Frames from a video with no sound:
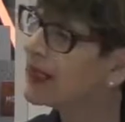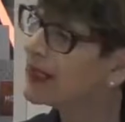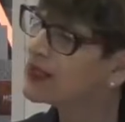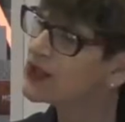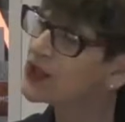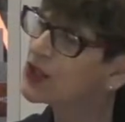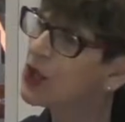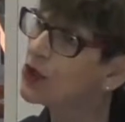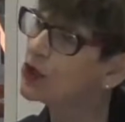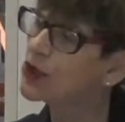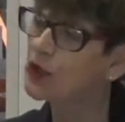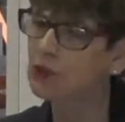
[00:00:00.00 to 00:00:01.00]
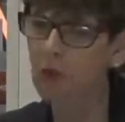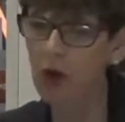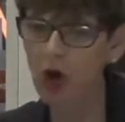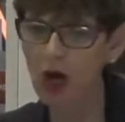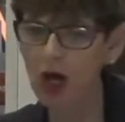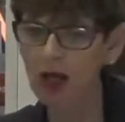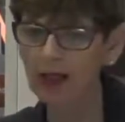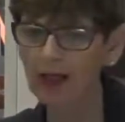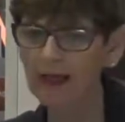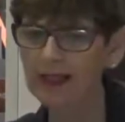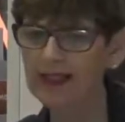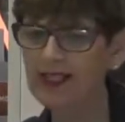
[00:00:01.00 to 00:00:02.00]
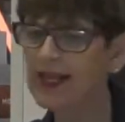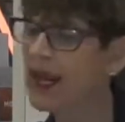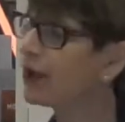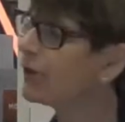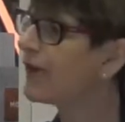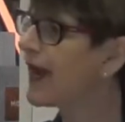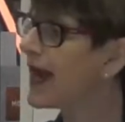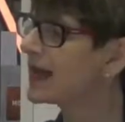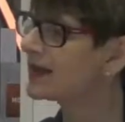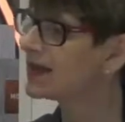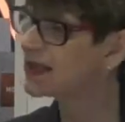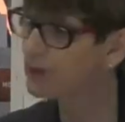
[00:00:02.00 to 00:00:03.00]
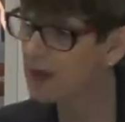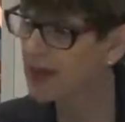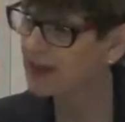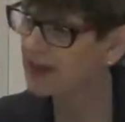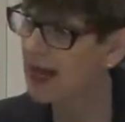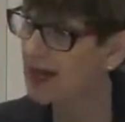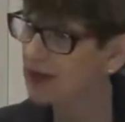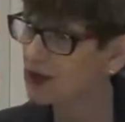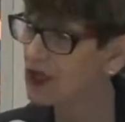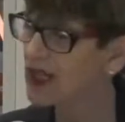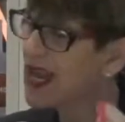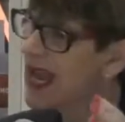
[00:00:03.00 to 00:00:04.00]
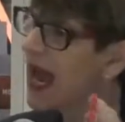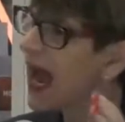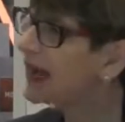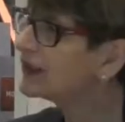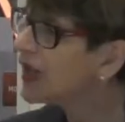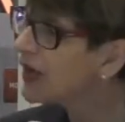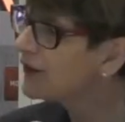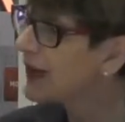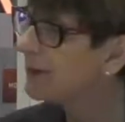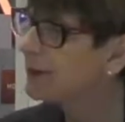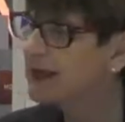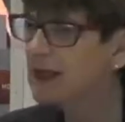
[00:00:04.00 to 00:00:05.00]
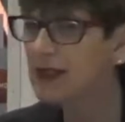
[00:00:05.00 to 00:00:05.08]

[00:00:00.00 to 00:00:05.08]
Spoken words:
start small, and scale fast, this methodology. I love that because